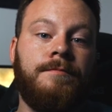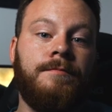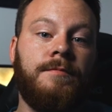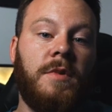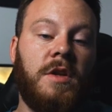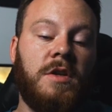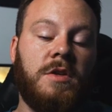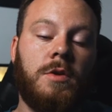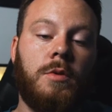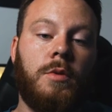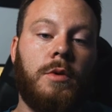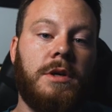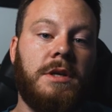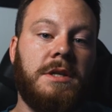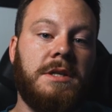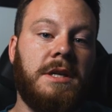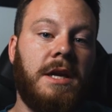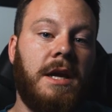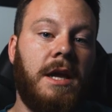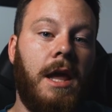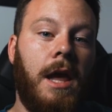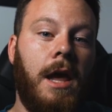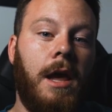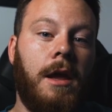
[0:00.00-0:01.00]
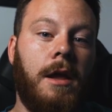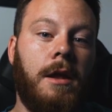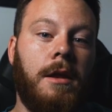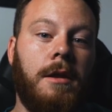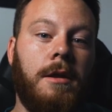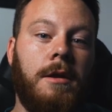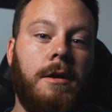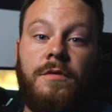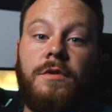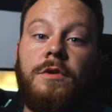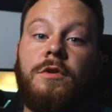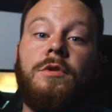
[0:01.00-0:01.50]
as quick as I can.
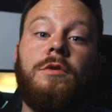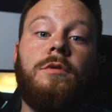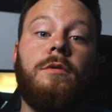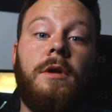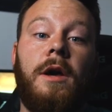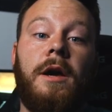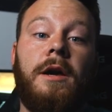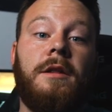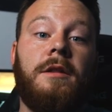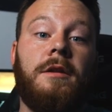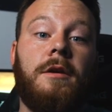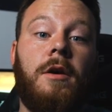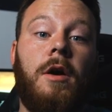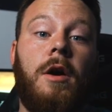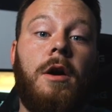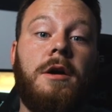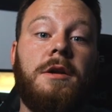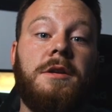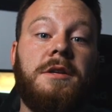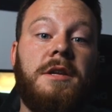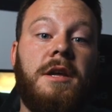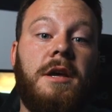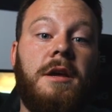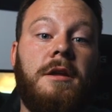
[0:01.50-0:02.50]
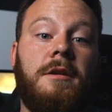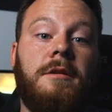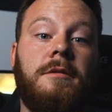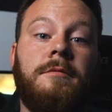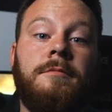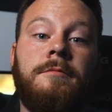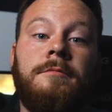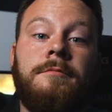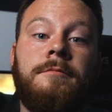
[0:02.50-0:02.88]
If you do like the content,